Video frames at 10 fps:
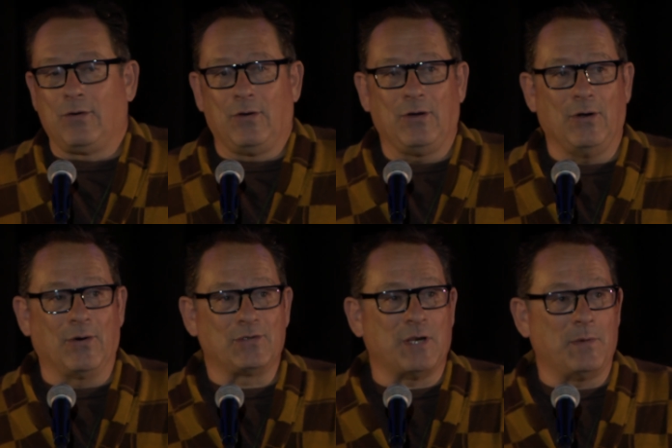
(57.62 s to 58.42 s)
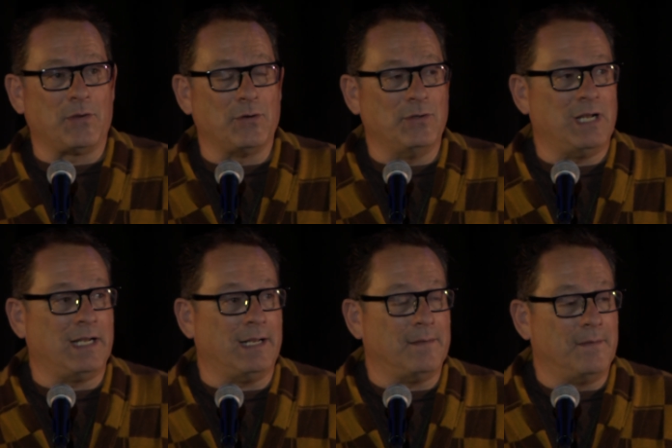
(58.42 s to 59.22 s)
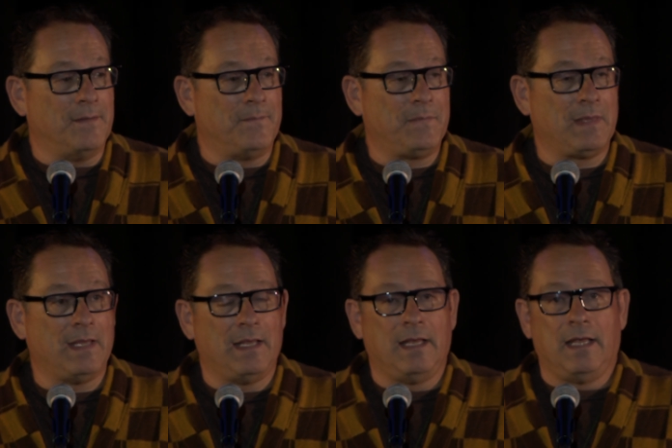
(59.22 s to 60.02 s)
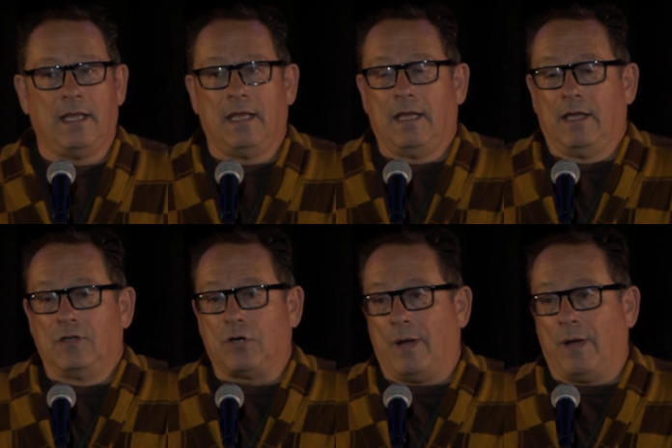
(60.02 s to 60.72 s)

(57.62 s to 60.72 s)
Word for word: you know, or some other who'd done it. So